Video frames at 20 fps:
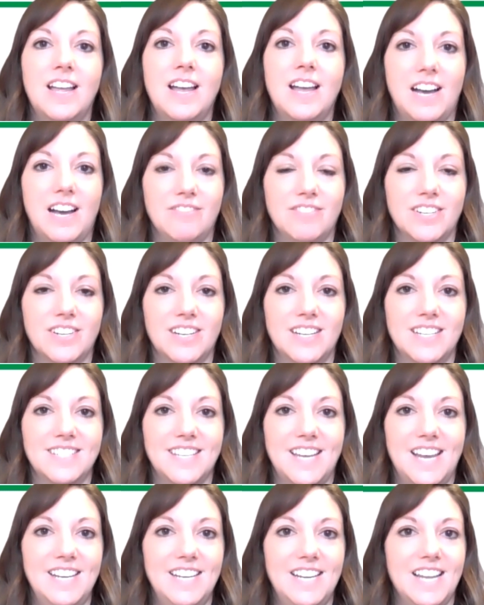Have a great
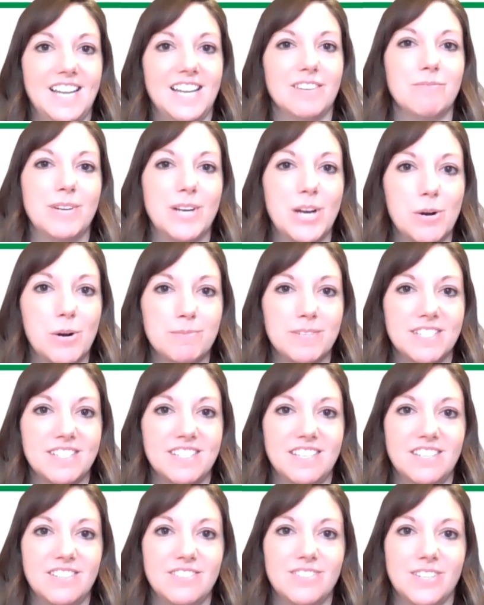day, and we hope to
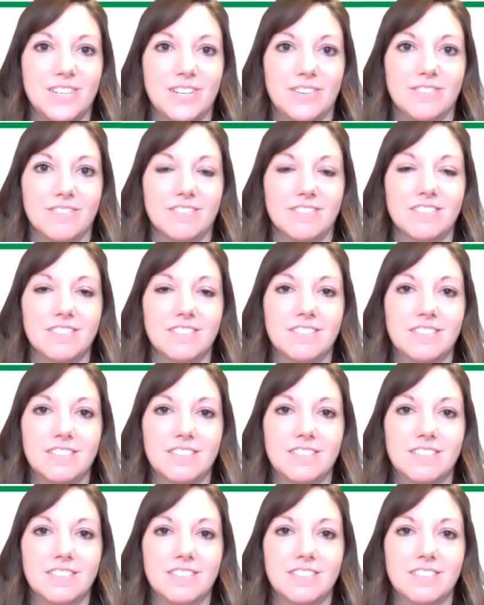see you soon.